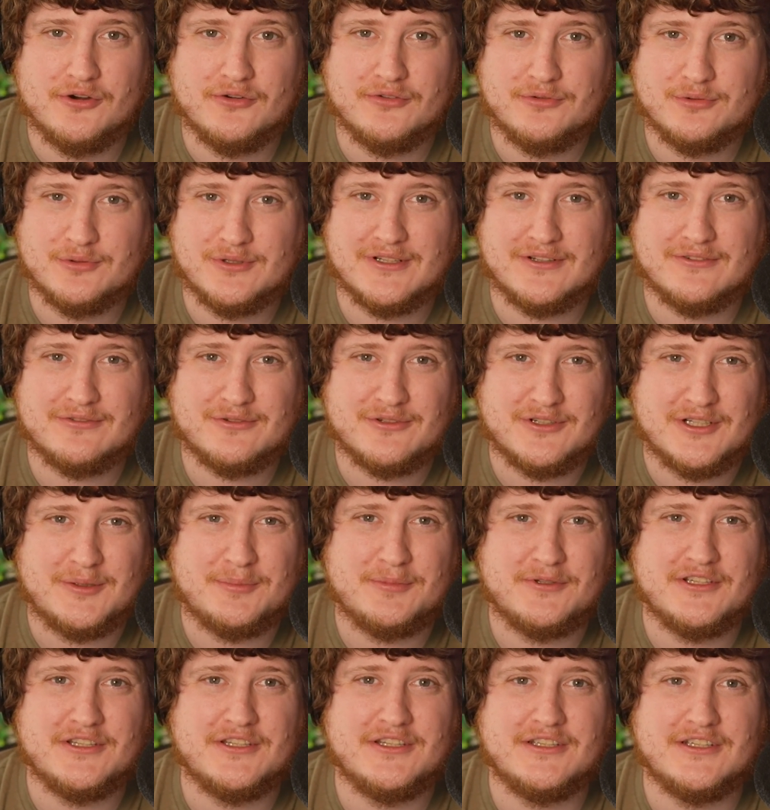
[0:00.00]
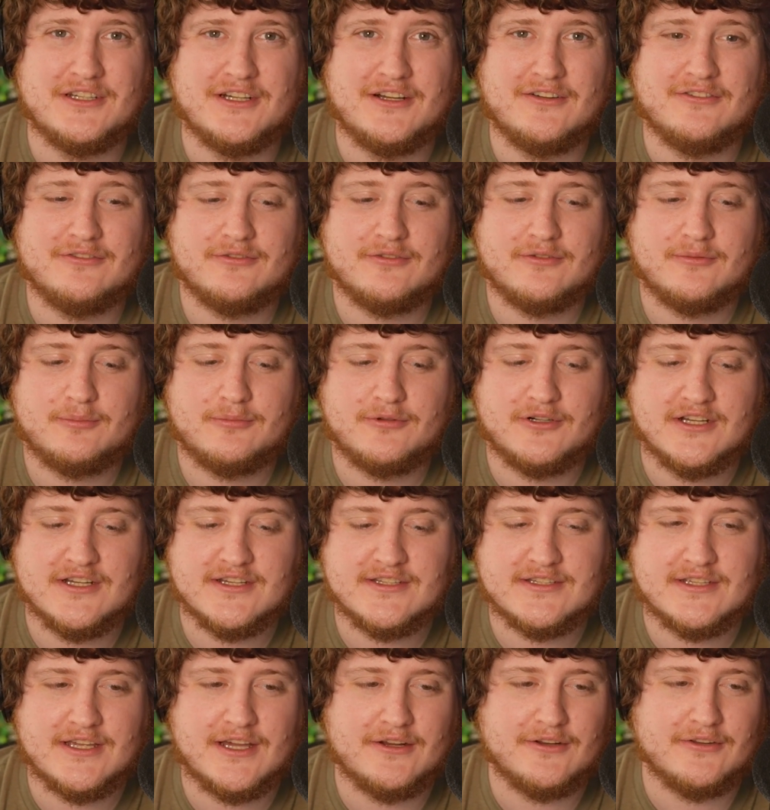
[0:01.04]
If you want a free PDF
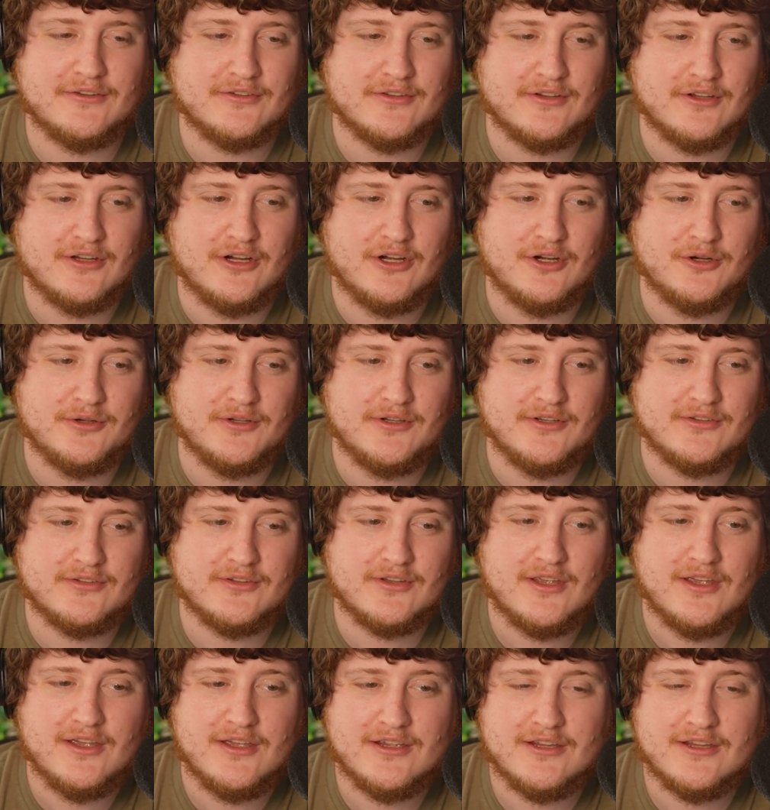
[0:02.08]
breakdown, as always,